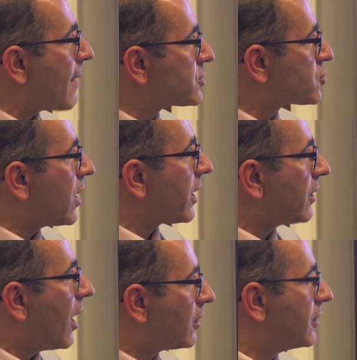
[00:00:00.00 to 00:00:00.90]

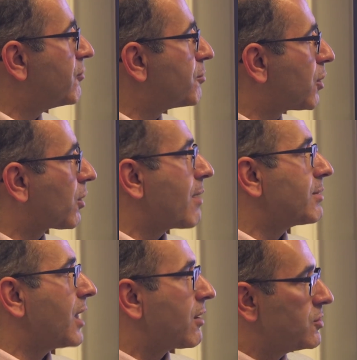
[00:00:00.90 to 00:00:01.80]
abstract, higher-level
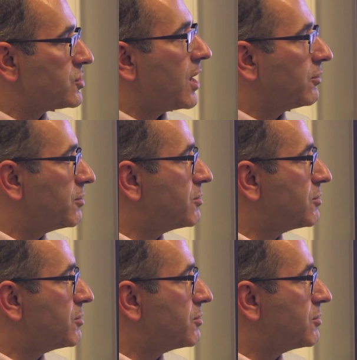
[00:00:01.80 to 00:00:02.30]
programming language down to